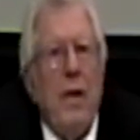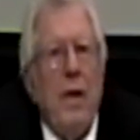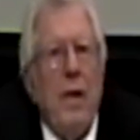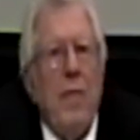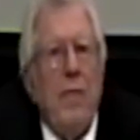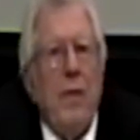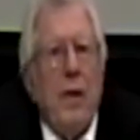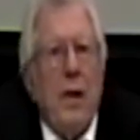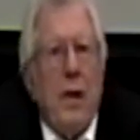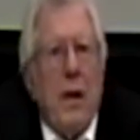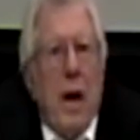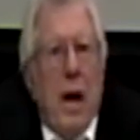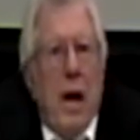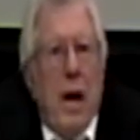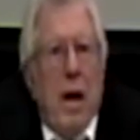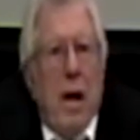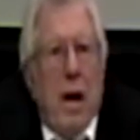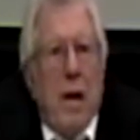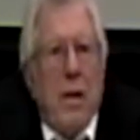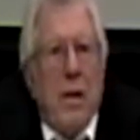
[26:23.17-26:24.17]
And even
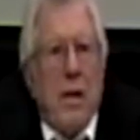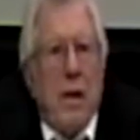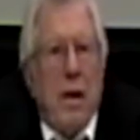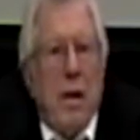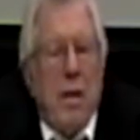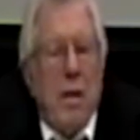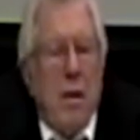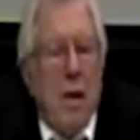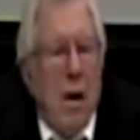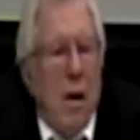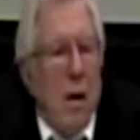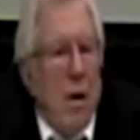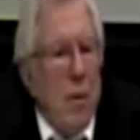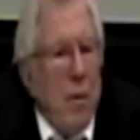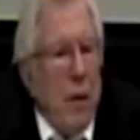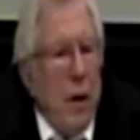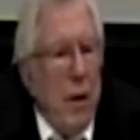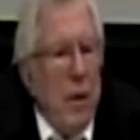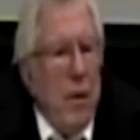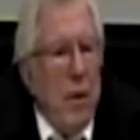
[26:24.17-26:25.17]
today, I still
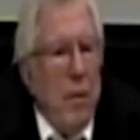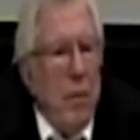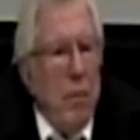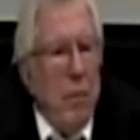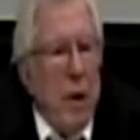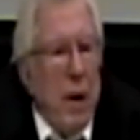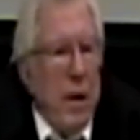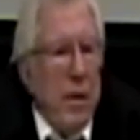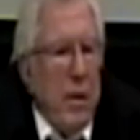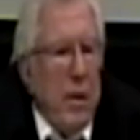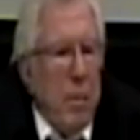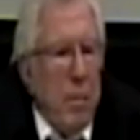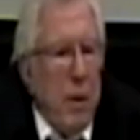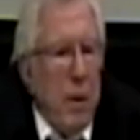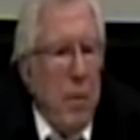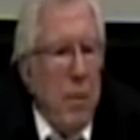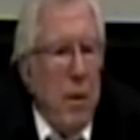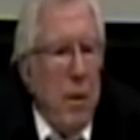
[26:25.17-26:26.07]
read the New Testament,